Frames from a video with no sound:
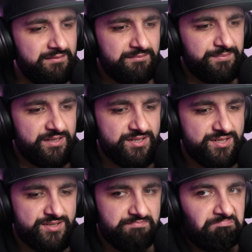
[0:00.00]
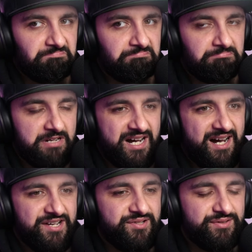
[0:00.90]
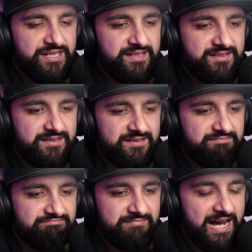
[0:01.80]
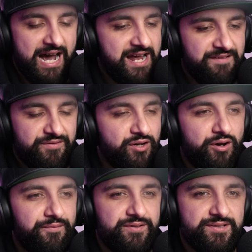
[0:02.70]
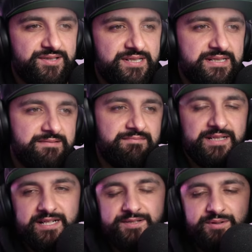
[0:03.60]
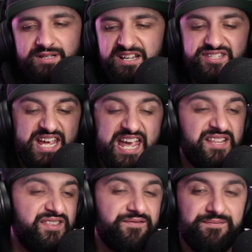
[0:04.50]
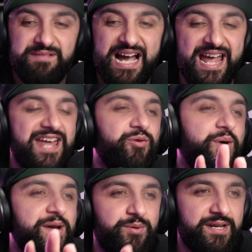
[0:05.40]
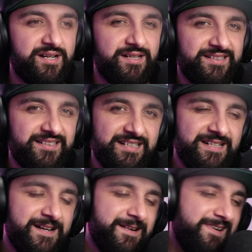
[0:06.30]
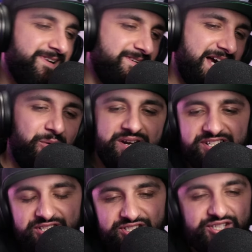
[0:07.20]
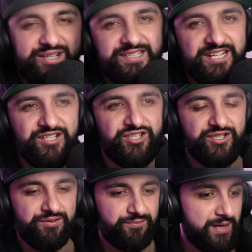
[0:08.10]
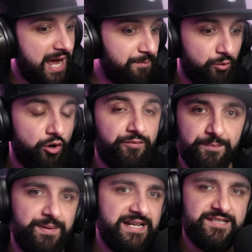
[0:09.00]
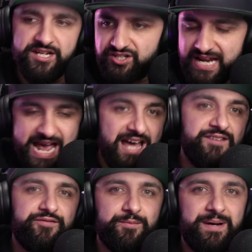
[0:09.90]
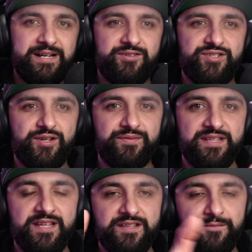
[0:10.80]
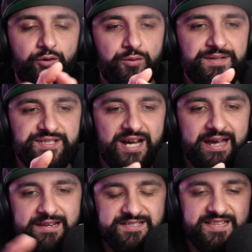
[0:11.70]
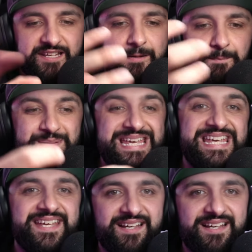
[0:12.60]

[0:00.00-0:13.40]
because I don't think I have no confidence in, in Xbox. I just hate the I hate where we are. I wanted consolidation for, and more from PlayStation and from Microsoft, and then they form these islands and they compete